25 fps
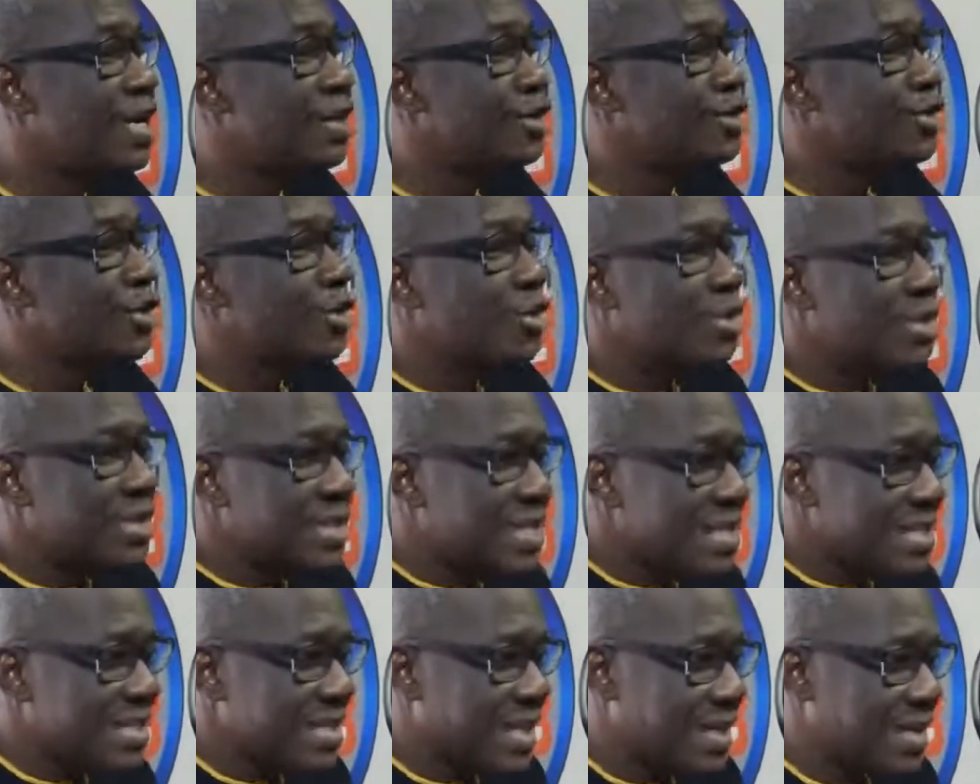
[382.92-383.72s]
So
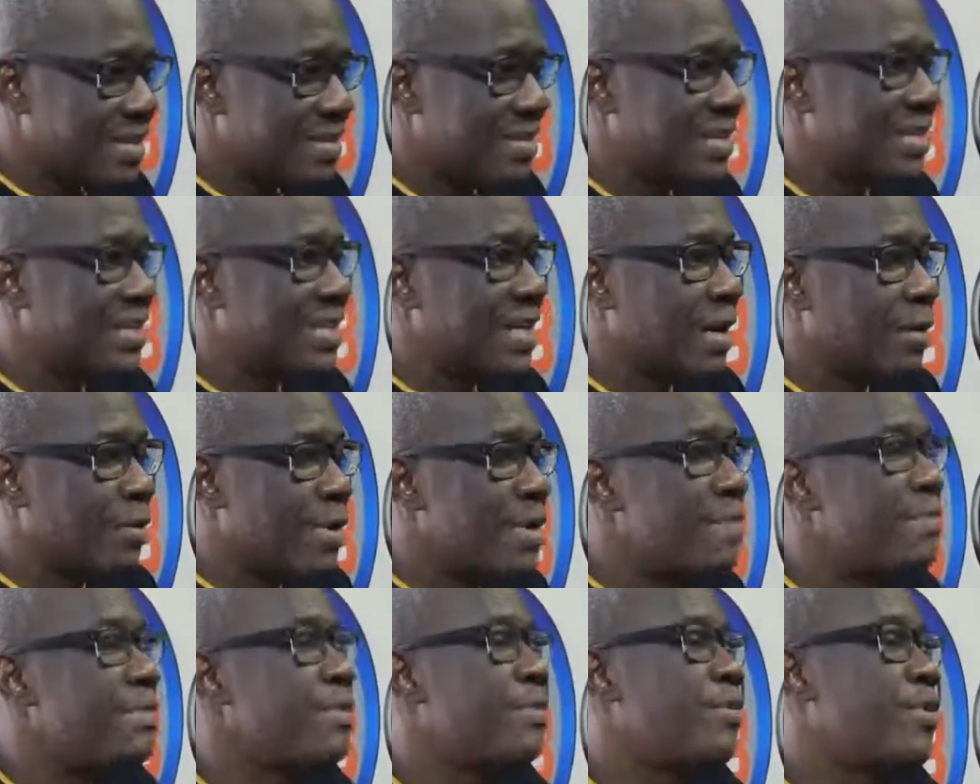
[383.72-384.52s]
these are the things. And
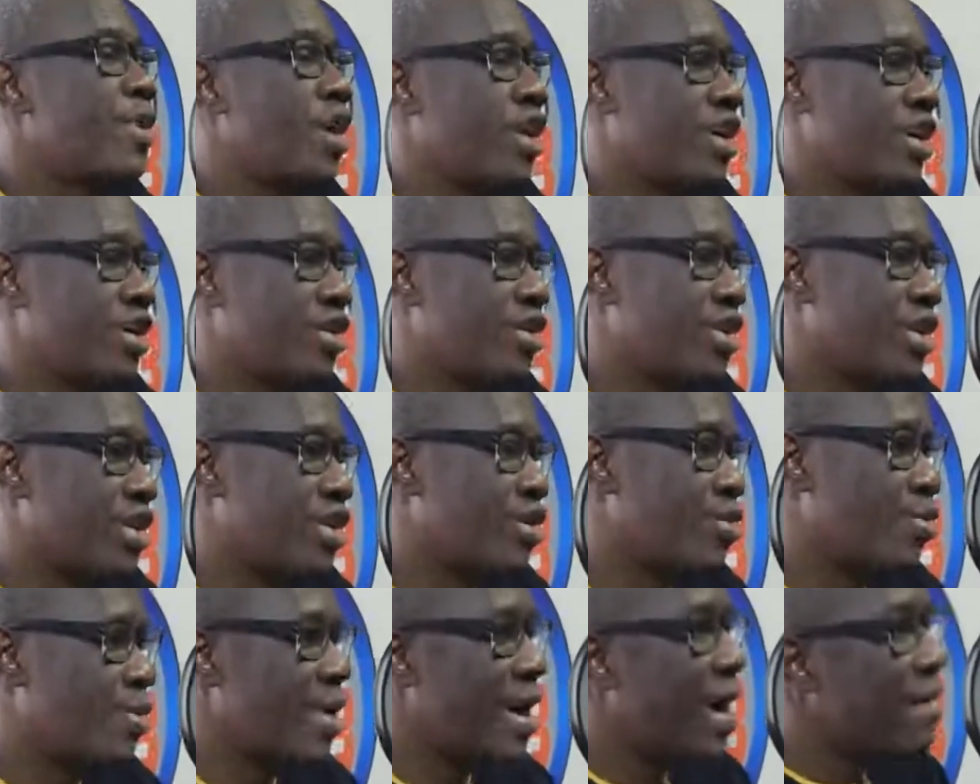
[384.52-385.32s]
when people are on
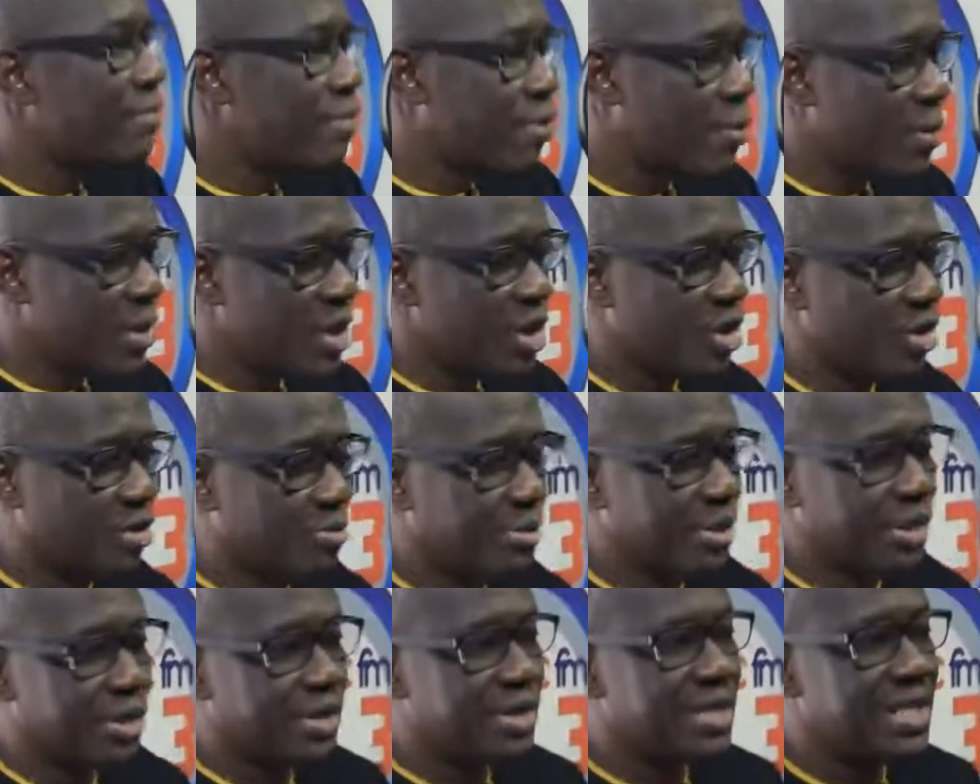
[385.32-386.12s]
queue, we have a window
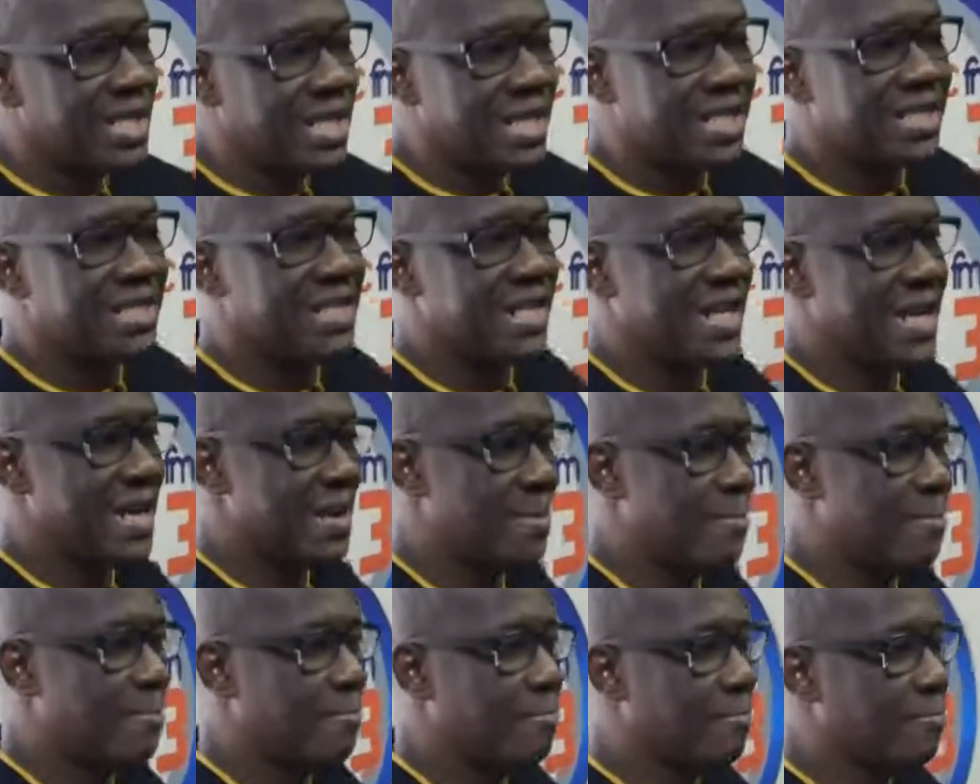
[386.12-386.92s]
between 8 a.m.